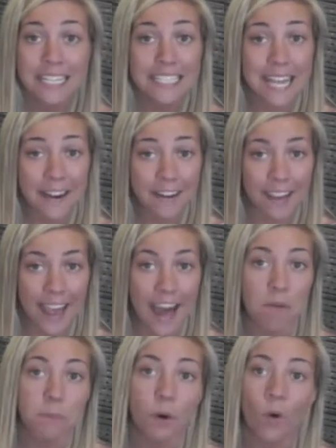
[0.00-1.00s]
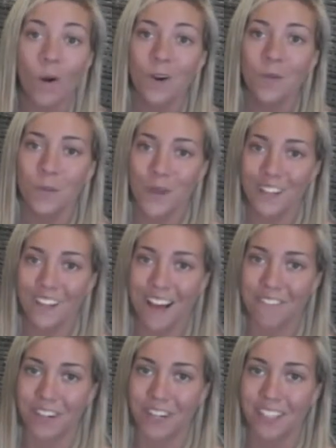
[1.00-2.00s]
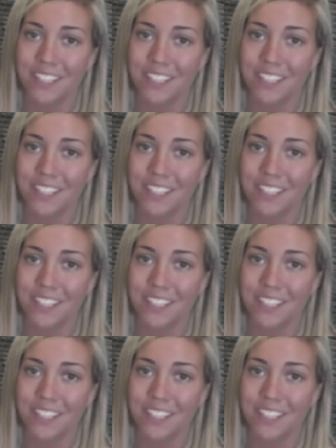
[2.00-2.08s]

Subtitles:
center cap, or wheel cover.